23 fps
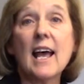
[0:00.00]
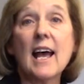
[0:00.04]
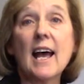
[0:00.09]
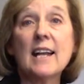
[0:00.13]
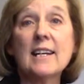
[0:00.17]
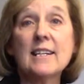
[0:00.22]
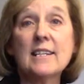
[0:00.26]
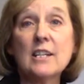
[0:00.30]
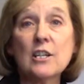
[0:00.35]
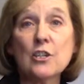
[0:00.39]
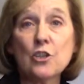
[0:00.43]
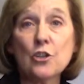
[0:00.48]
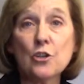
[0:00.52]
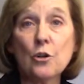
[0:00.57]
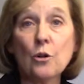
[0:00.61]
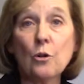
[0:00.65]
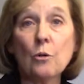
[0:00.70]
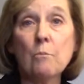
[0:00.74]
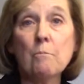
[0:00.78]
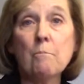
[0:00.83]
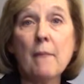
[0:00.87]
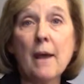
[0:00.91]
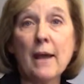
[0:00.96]

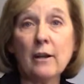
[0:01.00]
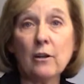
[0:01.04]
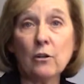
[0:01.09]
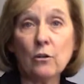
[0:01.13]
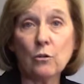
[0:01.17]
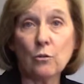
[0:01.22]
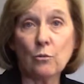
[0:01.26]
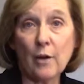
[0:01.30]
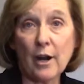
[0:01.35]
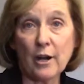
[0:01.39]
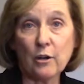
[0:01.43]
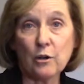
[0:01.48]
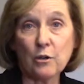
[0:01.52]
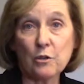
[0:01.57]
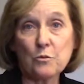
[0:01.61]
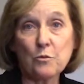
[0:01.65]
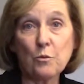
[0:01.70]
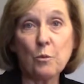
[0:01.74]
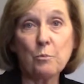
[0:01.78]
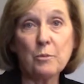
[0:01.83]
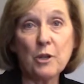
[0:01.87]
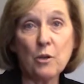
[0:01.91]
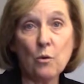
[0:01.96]
additional medical records
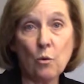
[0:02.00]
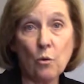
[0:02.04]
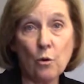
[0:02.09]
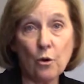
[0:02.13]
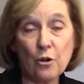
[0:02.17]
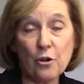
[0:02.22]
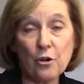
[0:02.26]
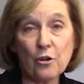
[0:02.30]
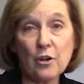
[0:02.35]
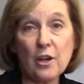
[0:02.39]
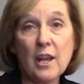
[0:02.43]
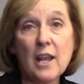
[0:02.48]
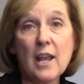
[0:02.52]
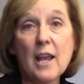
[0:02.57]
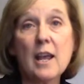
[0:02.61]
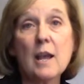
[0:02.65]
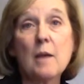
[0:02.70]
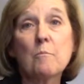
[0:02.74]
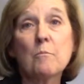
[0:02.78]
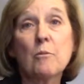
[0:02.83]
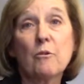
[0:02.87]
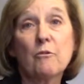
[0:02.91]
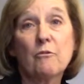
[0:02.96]
will be ordered,
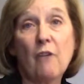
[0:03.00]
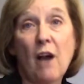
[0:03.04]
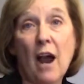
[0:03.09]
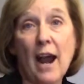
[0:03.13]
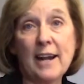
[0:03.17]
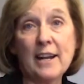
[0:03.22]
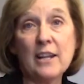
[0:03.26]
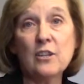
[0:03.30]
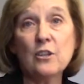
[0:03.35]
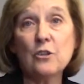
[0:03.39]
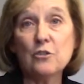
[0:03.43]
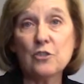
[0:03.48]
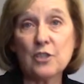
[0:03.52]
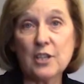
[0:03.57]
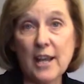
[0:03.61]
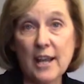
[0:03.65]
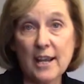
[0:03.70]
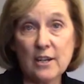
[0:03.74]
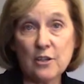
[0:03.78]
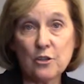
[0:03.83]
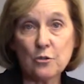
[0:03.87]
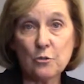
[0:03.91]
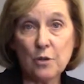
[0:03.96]
providing you stay
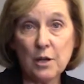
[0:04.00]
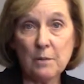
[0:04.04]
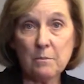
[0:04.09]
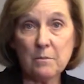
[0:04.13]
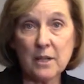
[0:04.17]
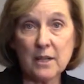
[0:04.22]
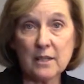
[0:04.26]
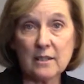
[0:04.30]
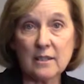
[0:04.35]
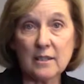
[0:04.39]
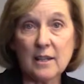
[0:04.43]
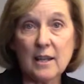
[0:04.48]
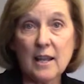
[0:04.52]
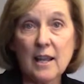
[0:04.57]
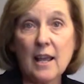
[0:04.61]
in treatment.